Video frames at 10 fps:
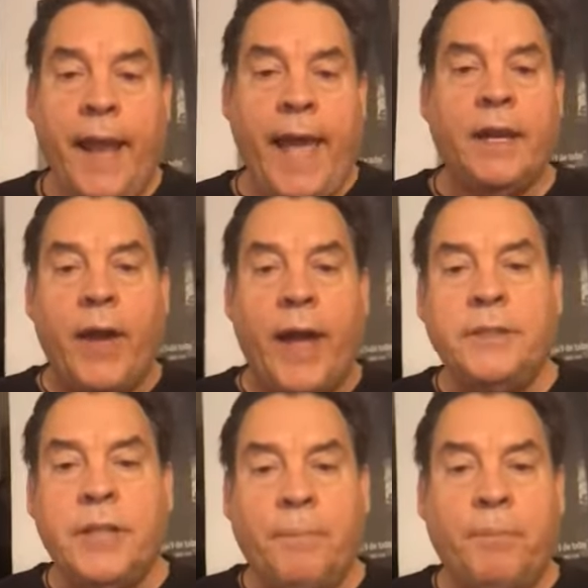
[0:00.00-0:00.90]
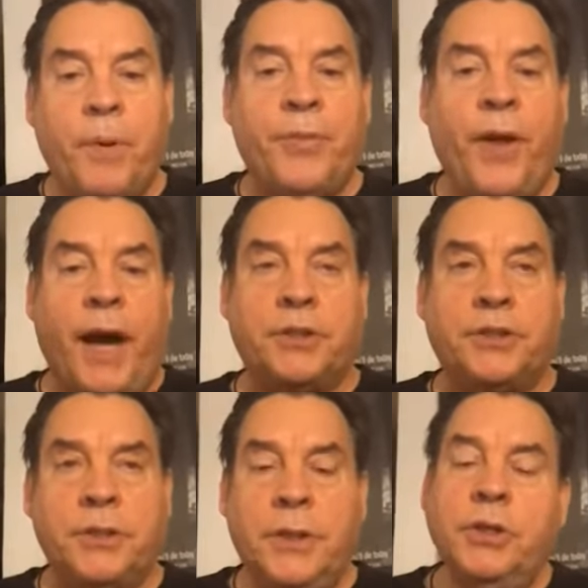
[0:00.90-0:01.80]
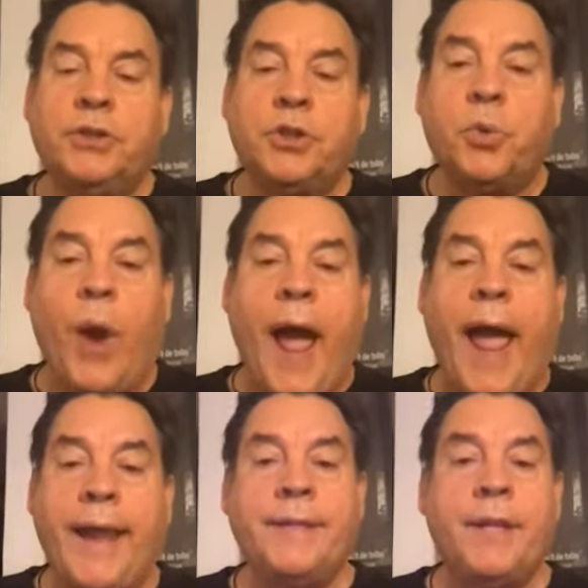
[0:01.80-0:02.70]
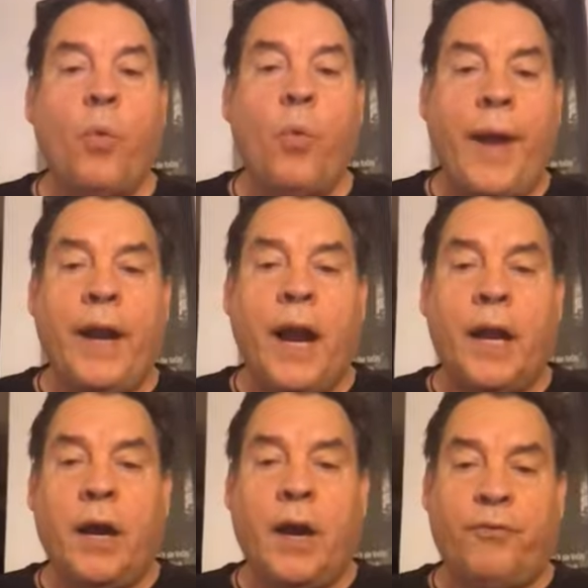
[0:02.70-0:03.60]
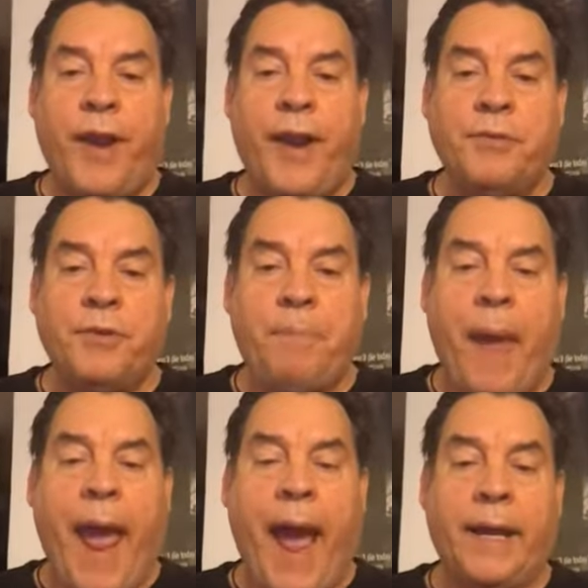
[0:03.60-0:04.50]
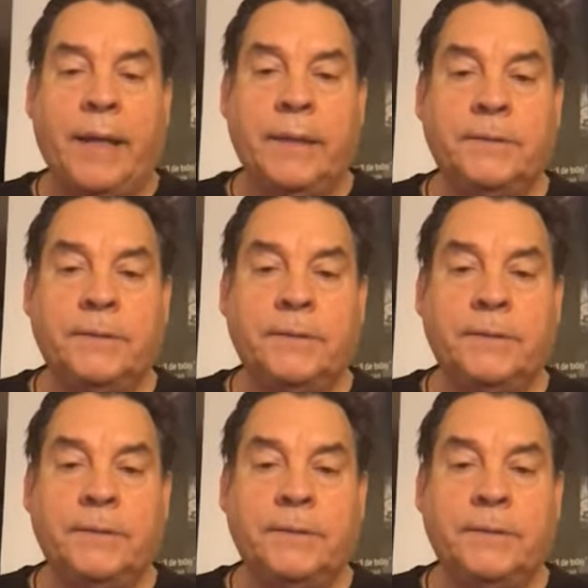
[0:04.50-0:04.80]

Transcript: And it'll end up with us trying to win our freedoms back.